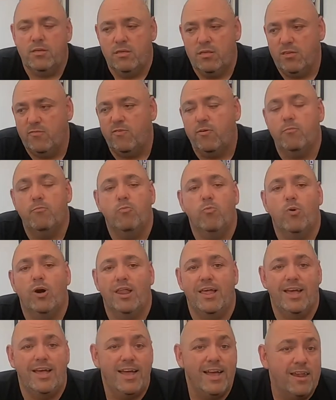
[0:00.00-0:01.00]
If I'm well
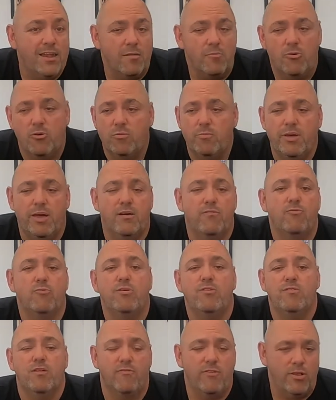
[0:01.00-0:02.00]
ahead, I might be able to
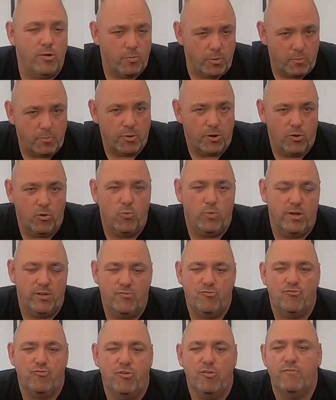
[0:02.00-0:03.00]
ease off a little bit, but I always
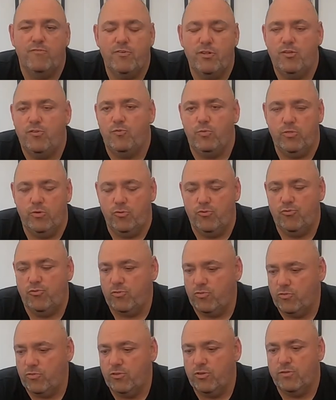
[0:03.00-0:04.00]
try and finish with
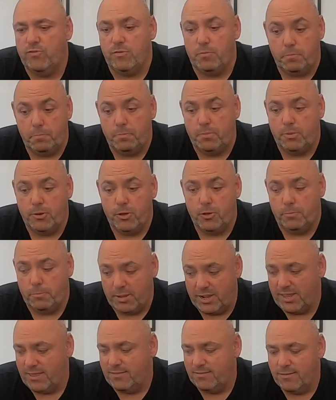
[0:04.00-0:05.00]
130 per
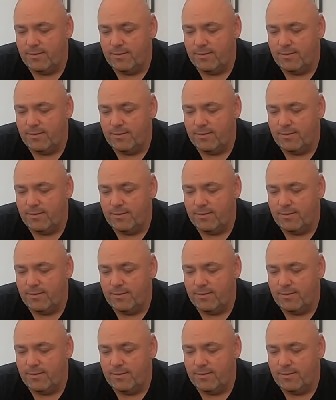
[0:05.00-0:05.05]
minute.